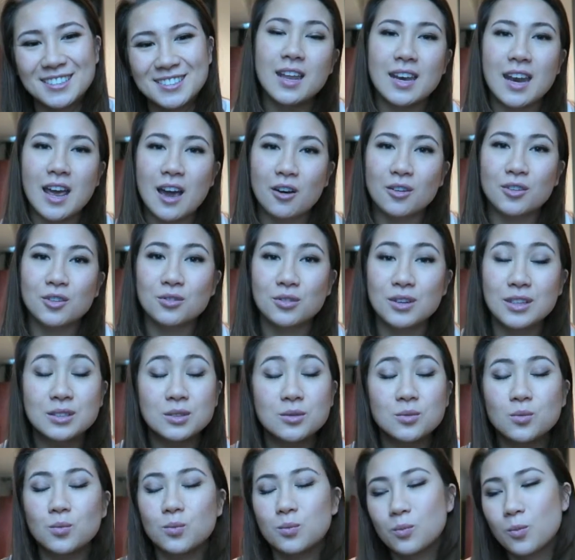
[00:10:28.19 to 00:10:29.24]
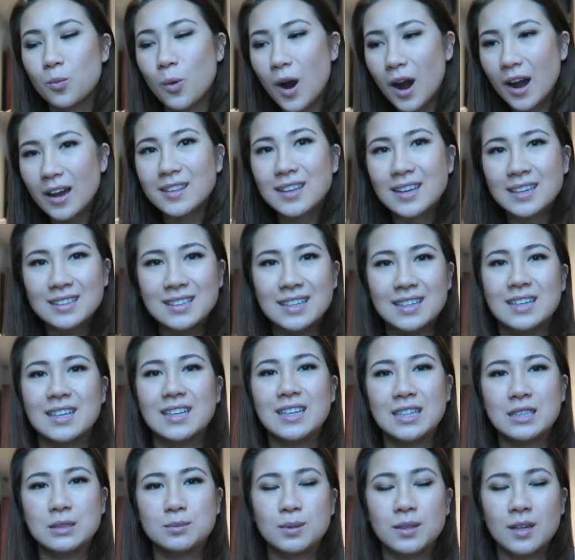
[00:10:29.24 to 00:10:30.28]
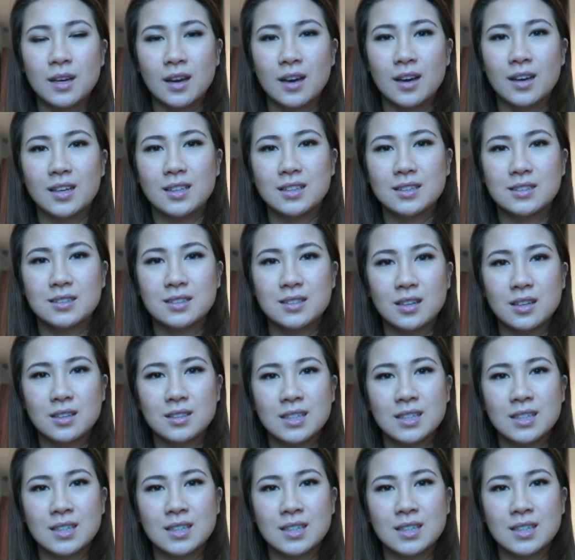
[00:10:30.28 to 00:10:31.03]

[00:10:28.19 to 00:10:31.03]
Now, the reason why they did it is because